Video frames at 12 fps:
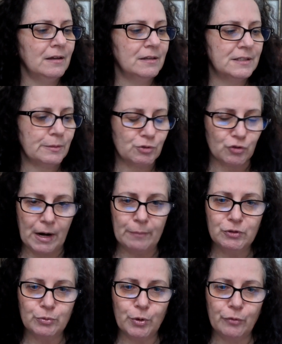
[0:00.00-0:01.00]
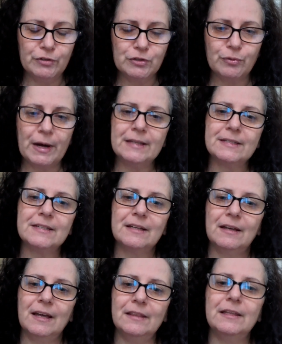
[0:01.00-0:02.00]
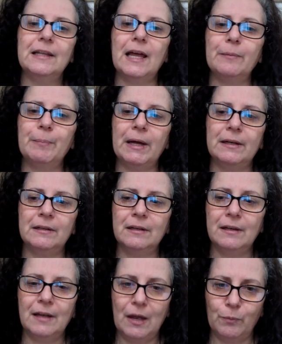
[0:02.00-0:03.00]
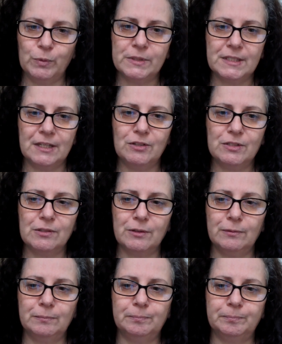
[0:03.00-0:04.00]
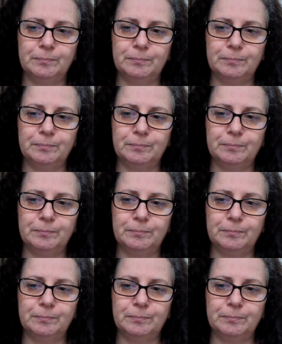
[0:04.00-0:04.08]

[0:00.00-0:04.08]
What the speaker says: Subscribe to Rovis Rants, hit the like button, and we'll see you soon.